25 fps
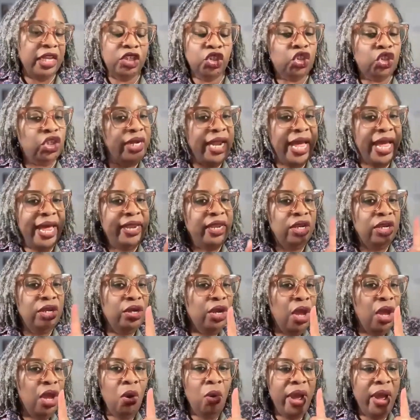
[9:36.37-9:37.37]
Jen, I didn't
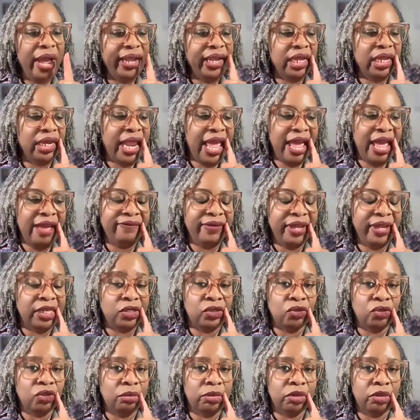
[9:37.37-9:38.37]
know I could have 8
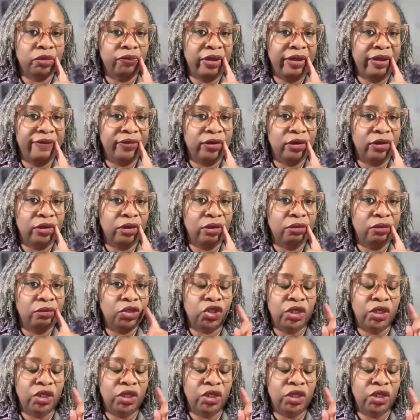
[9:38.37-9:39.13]
streams of revenue.